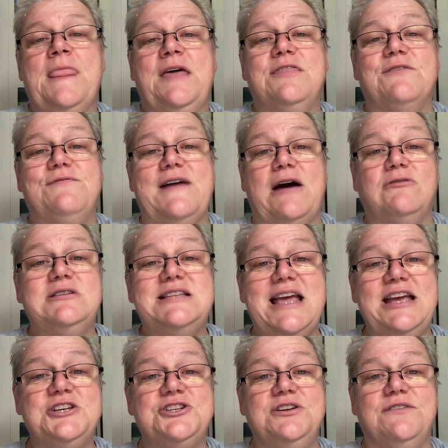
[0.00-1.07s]
The
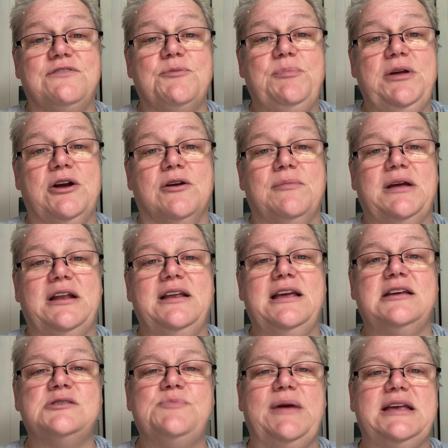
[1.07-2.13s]
foundation of the pyramid
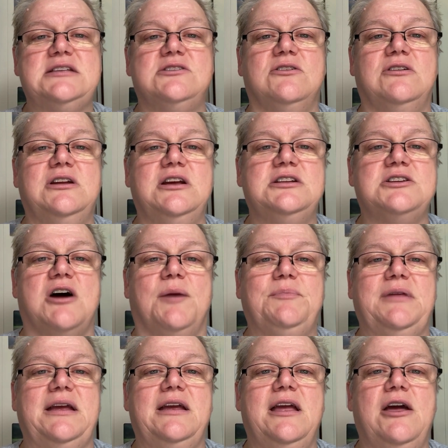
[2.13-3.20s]
is based on
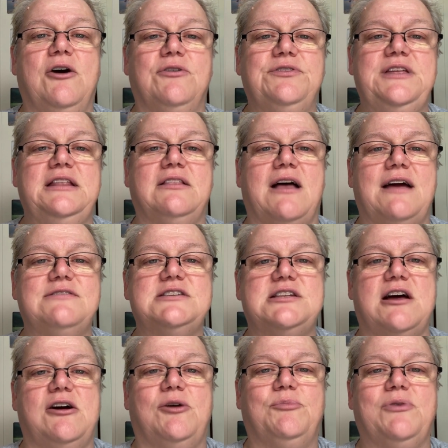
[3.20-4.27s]
adopting healthy
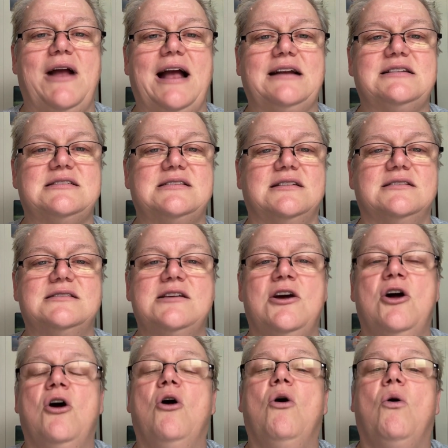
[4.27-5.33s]
lifestyle practices,
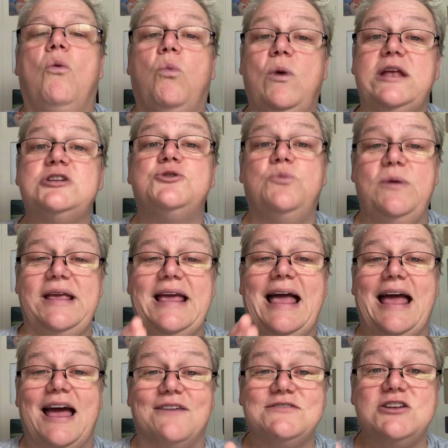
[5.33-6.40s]
which we
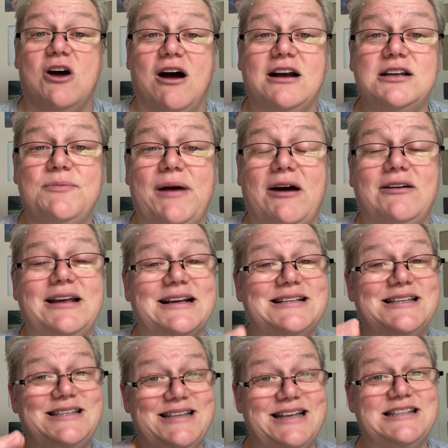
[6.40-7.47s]
have talked about
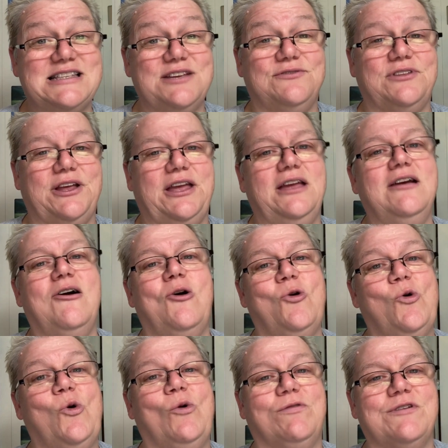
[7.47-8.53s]
extensively
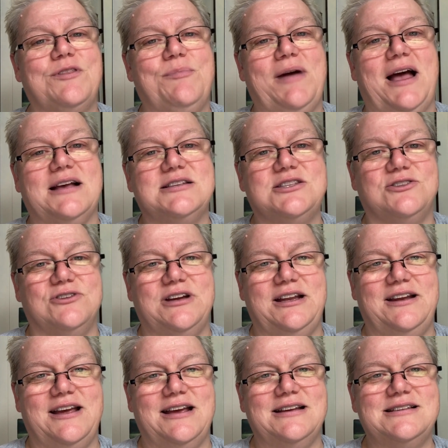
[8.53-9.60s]
over the past 30
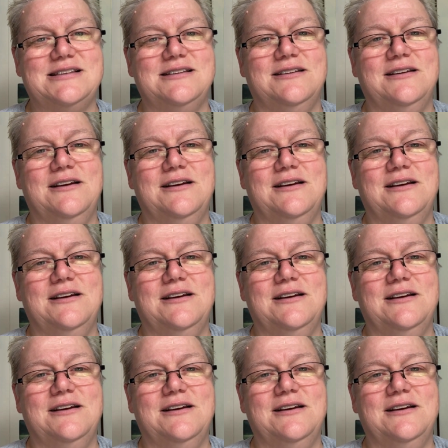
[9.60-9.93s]
days.